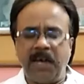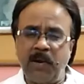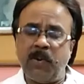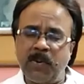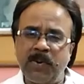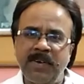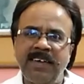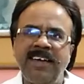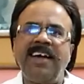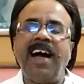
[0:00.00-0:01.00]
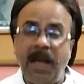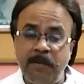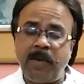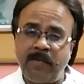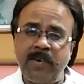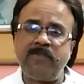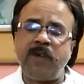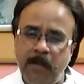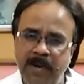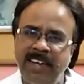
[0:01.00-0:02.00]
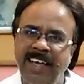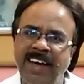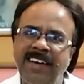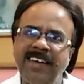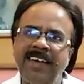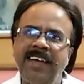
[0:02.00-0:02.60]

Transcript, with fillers: Hello, I'm Pawan from India.